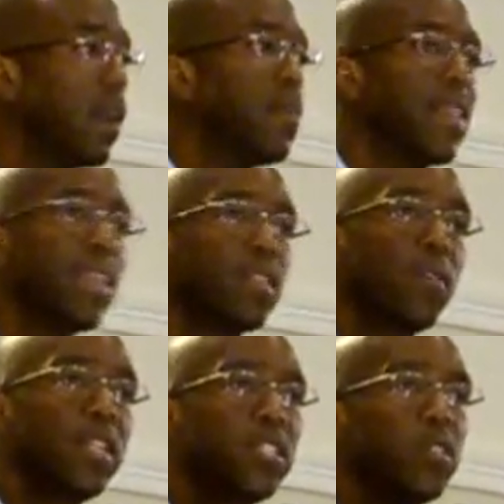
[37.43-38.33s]
I think
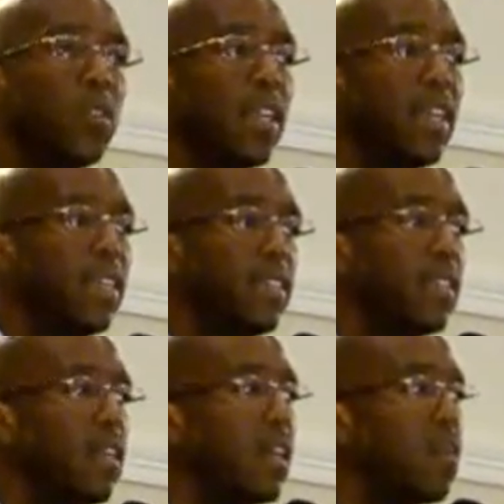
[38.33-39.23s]
the question
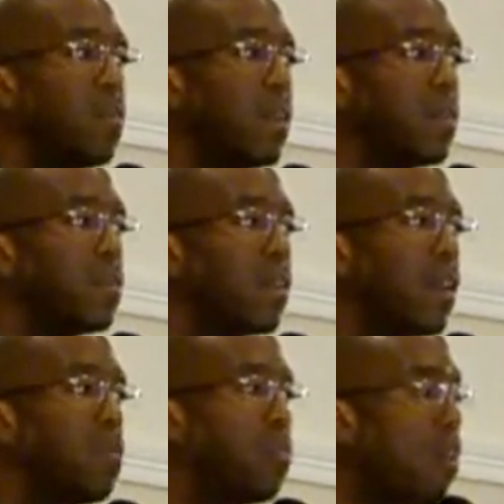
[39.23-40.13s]
is
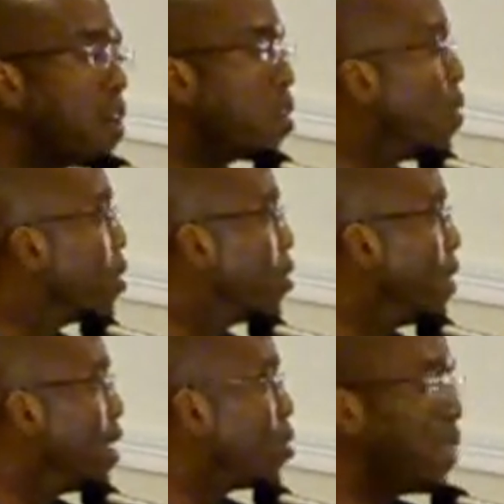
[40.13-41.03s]
a broader
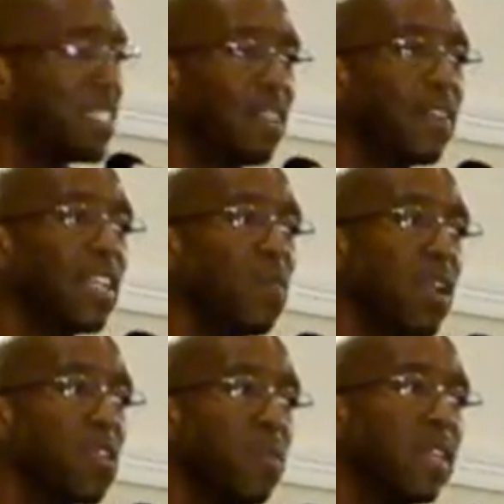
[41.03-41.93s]
question than specifically
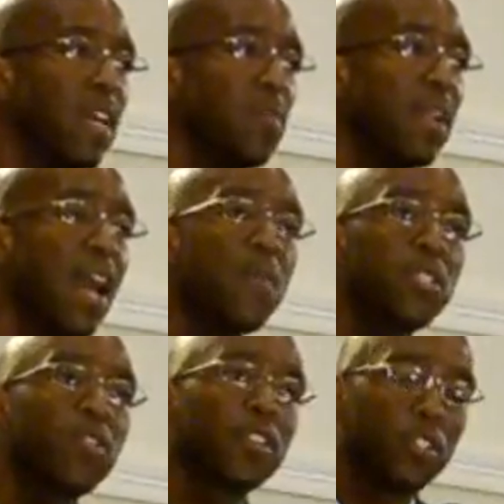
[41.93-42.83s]
what you will cut, but how we
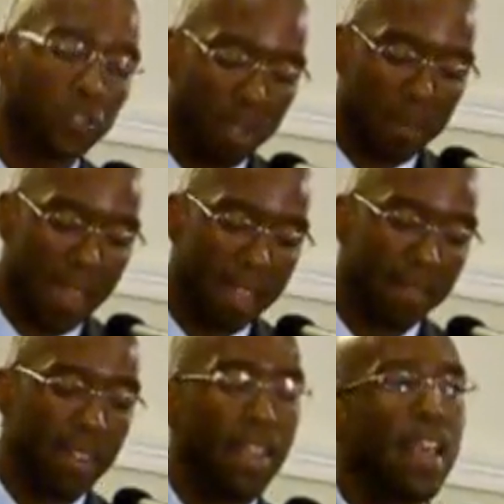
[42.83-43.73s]
start to streamline.
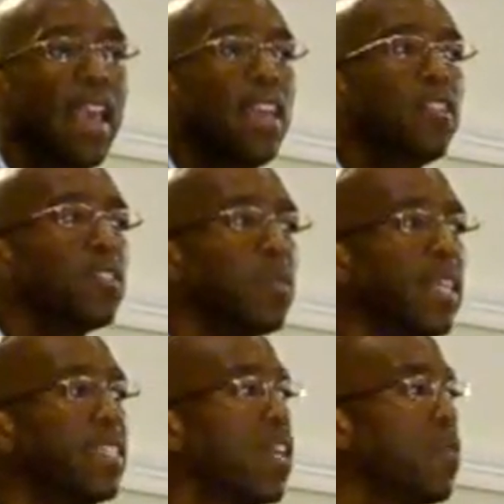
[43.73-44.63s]
And there's some
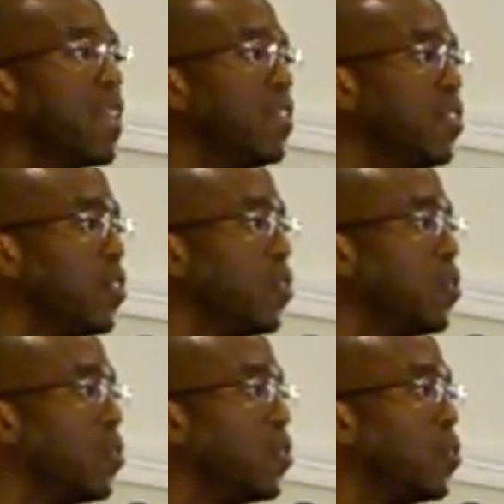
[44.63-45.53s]
things that we can
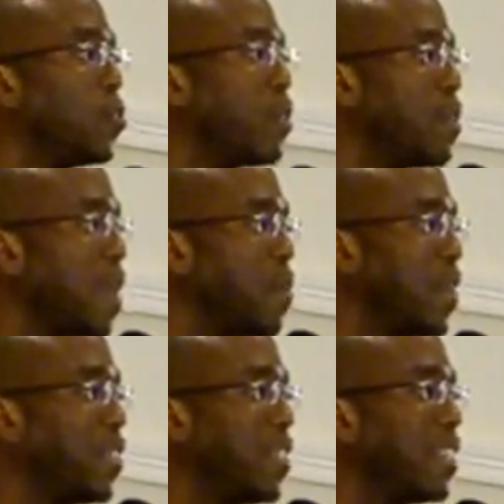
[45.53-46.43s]
do to streamline
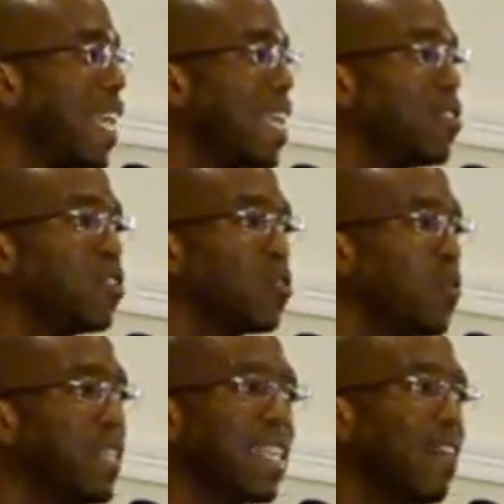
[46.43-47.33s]
budgets and
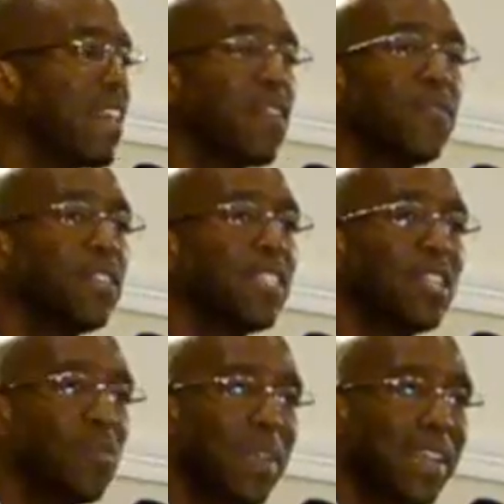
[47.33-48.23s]
squeeze out every
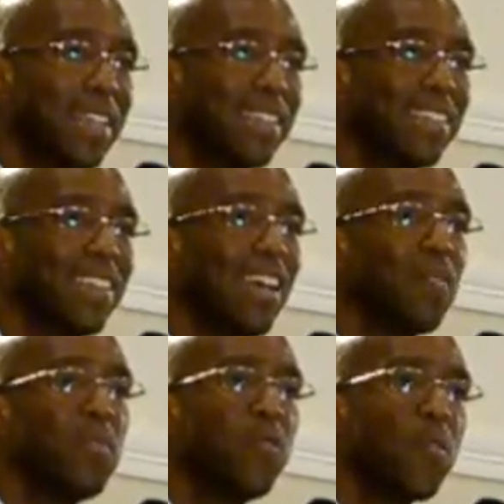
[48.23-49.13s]
single
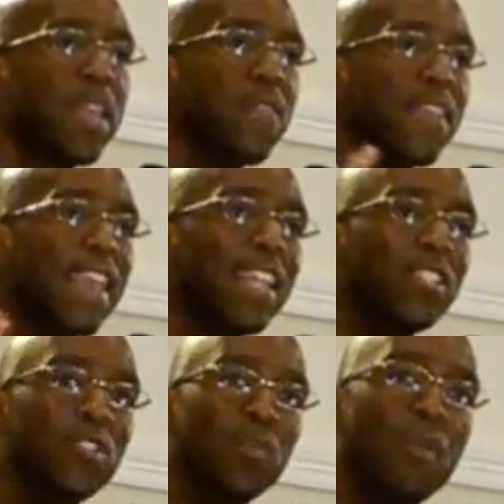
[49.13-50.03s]
penny. Before we even get
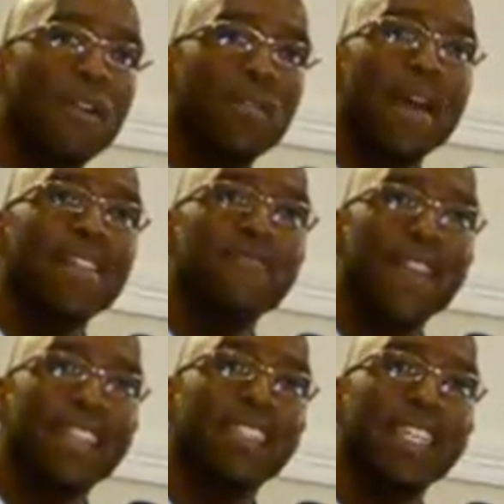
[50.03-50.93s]
into the part about
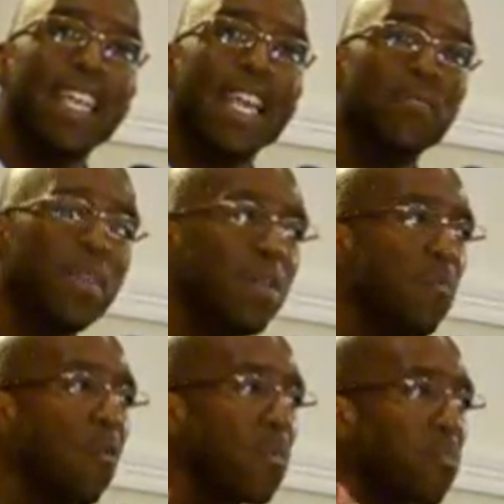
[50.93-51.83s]
investing and
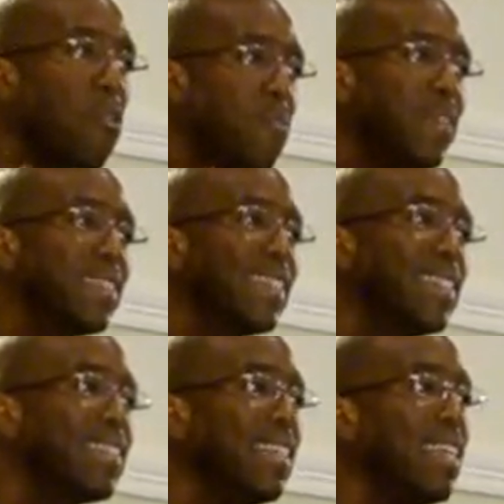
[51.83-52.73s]
being more
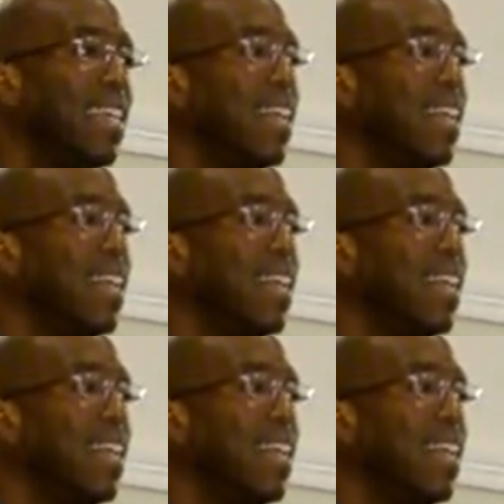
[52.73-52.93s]
pro-business